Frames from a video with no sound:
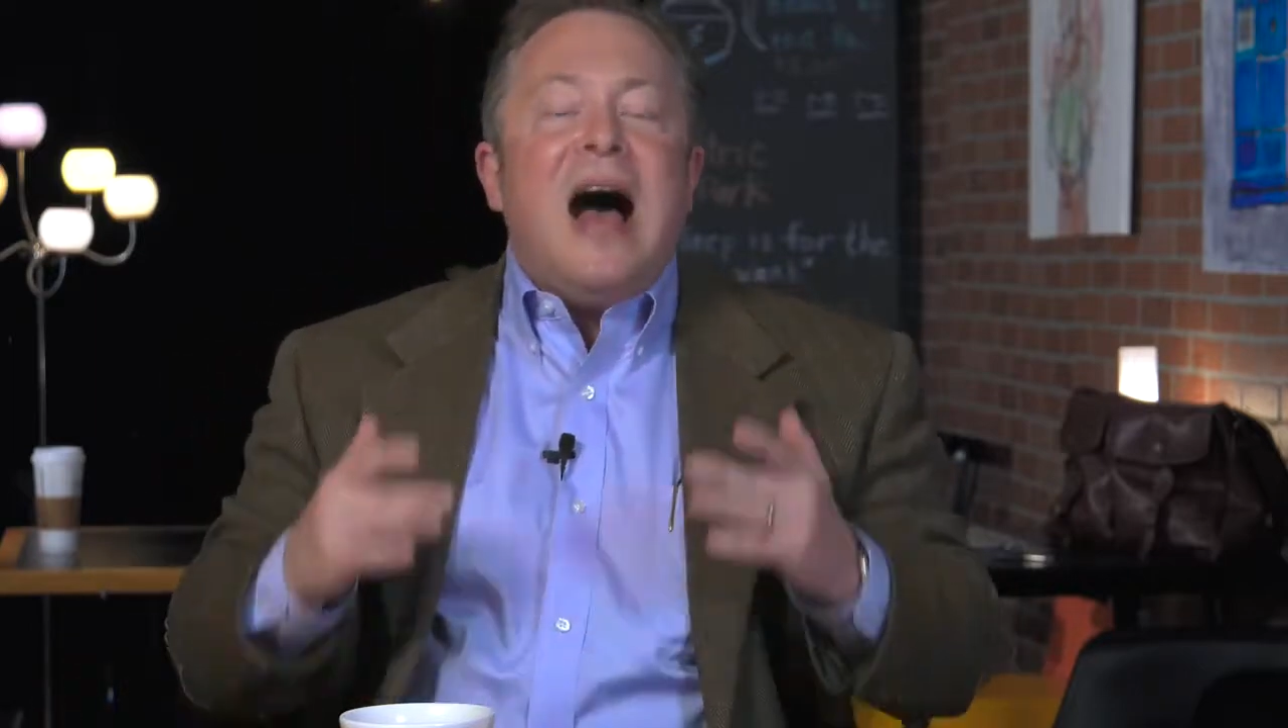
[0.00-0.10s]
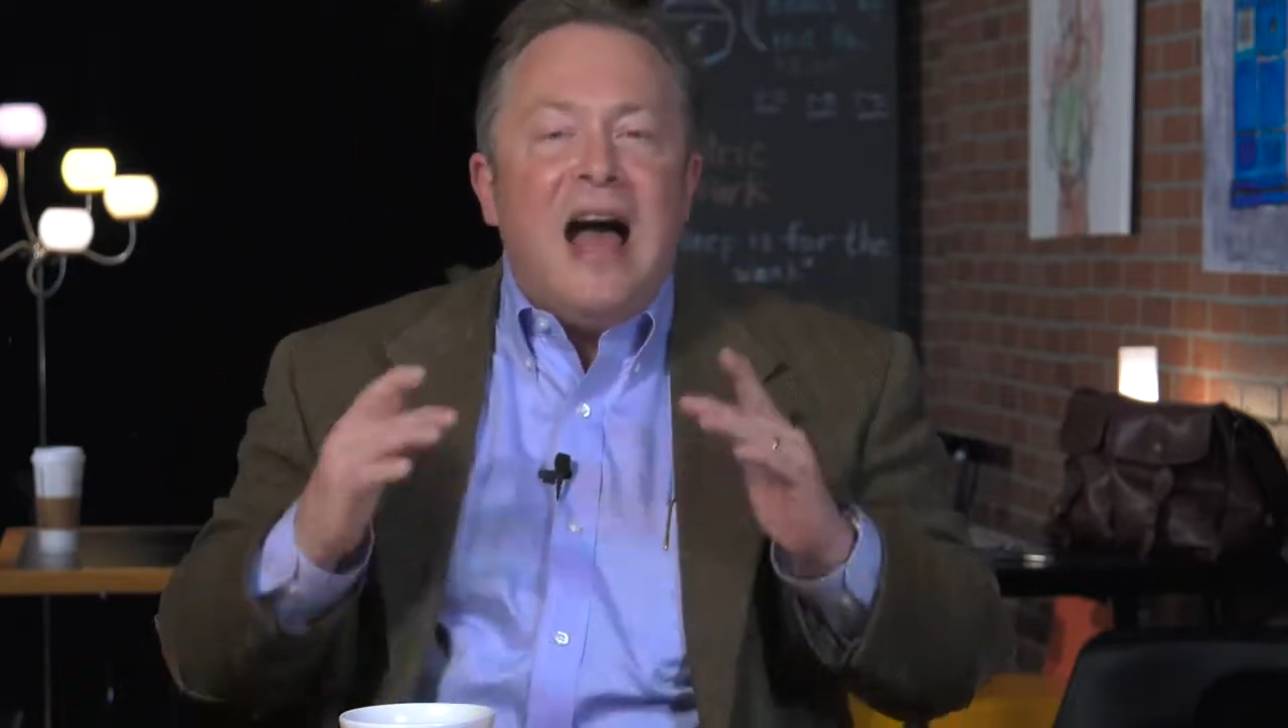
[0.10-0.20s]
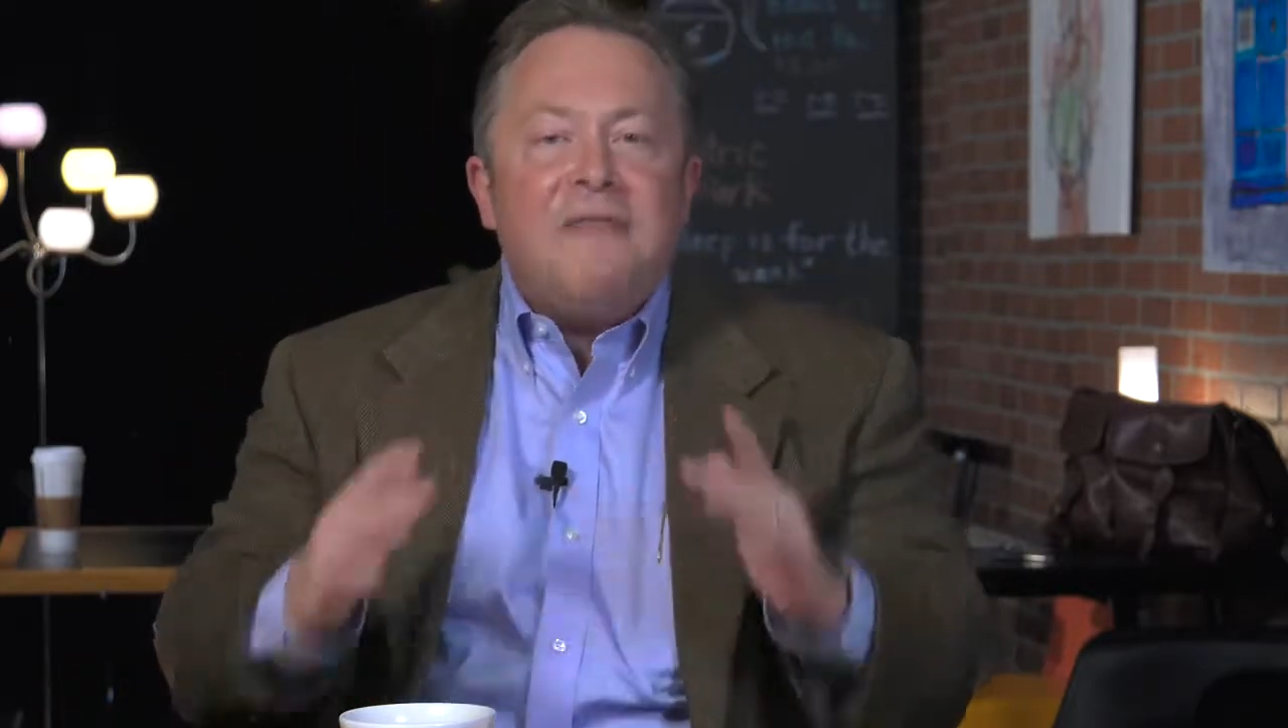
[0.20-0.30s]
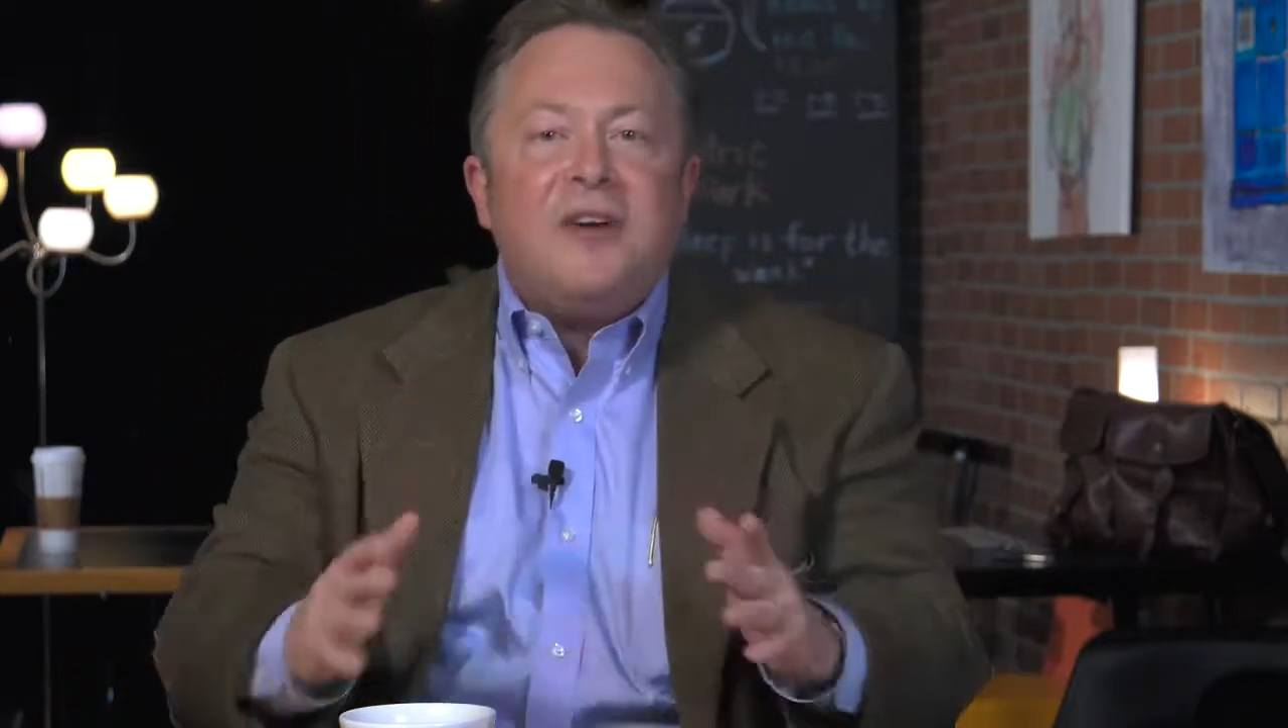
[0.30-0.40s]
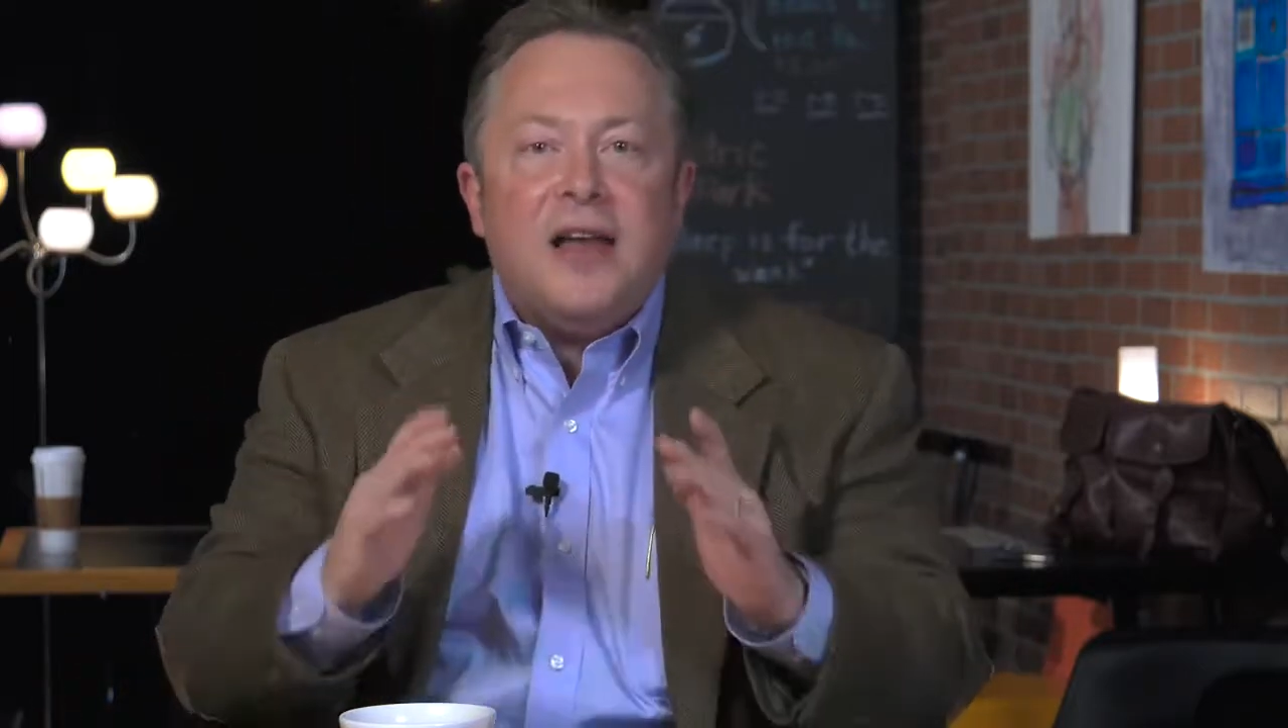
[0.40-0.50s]

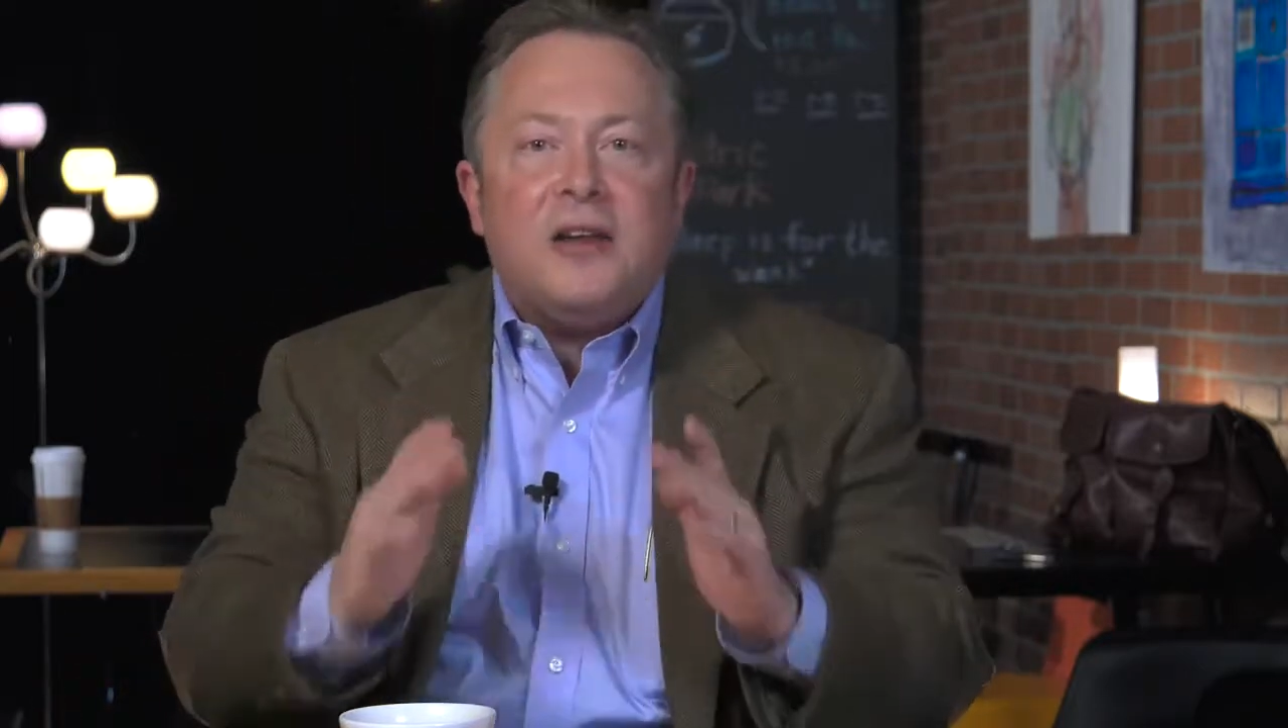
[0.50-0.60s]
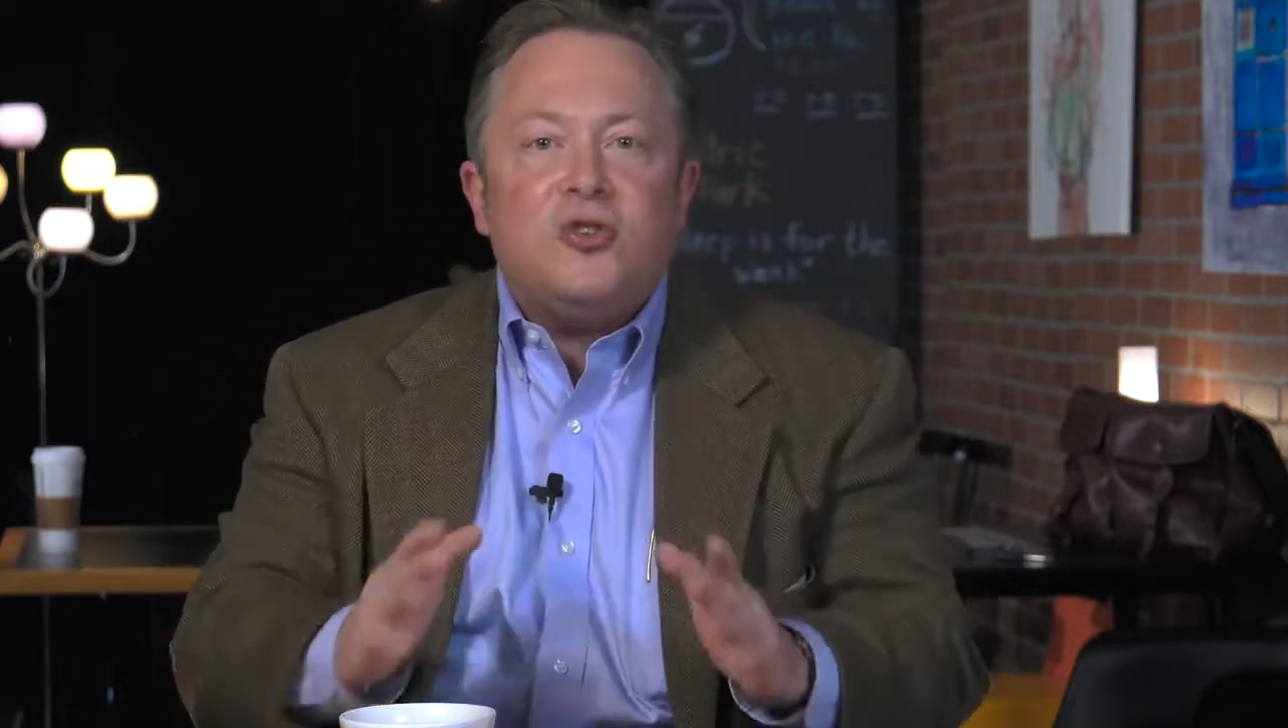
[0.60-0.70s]
I've got to